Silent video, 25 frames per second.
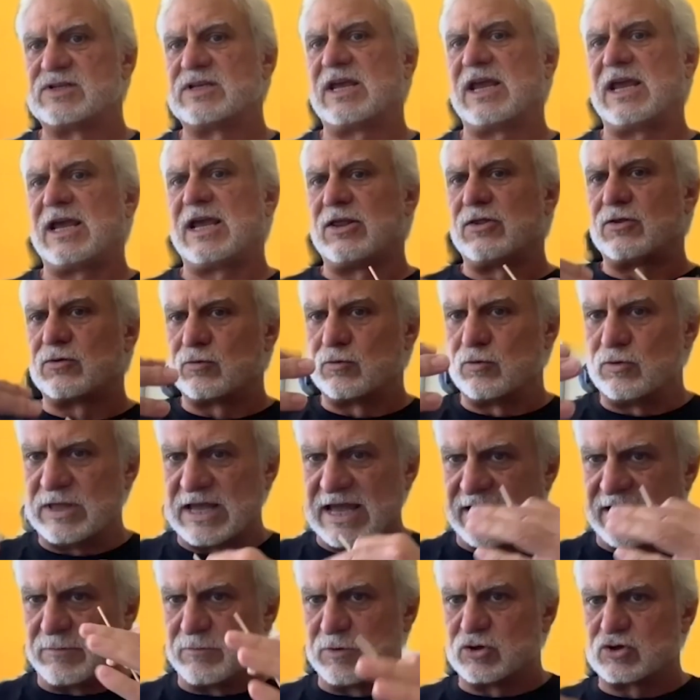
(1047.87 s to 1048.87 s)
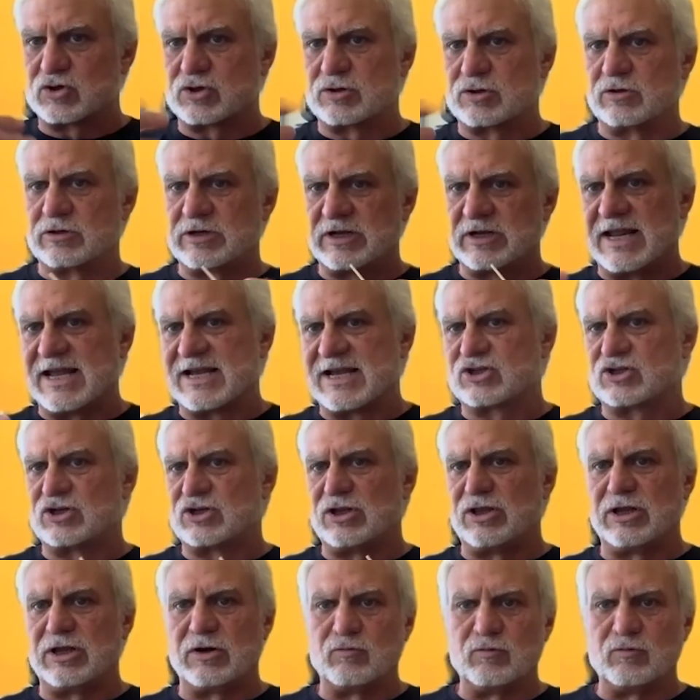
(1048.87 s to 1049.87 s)
and through that emotional
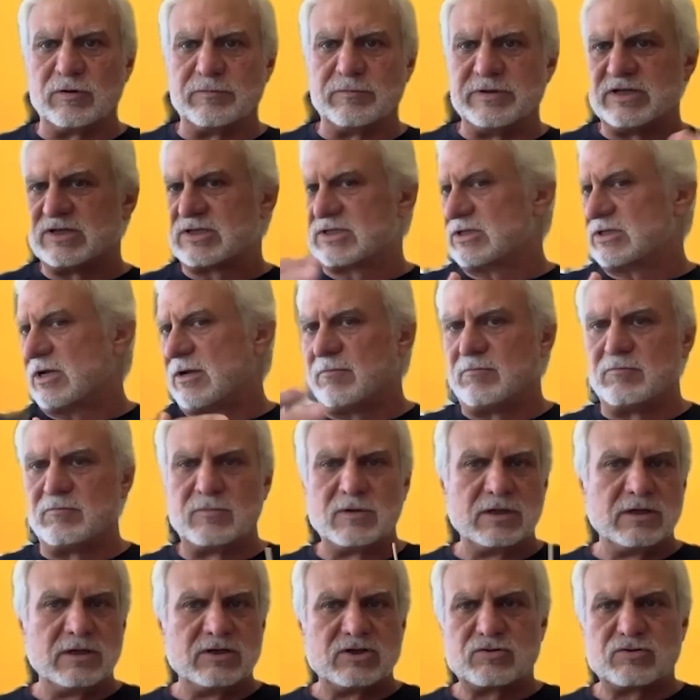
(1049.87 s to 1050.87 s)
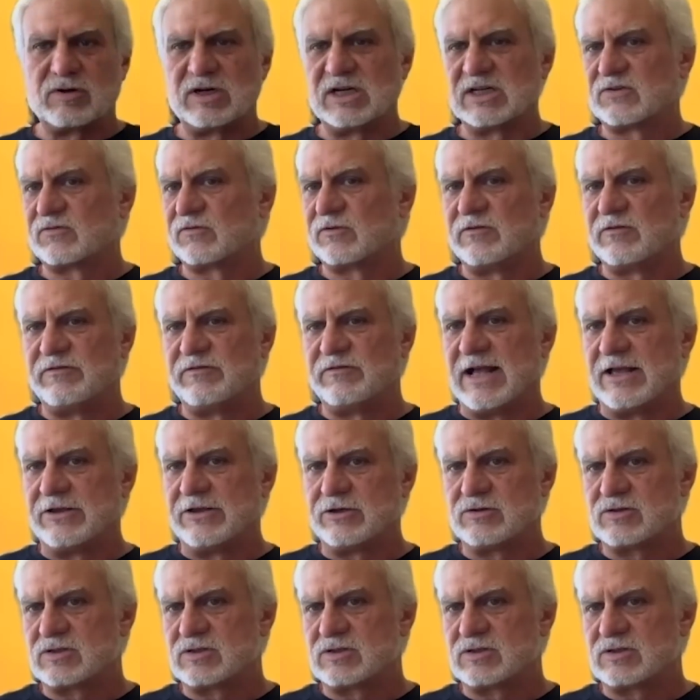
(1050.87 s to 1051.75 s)
connection, there will be some transfer of value,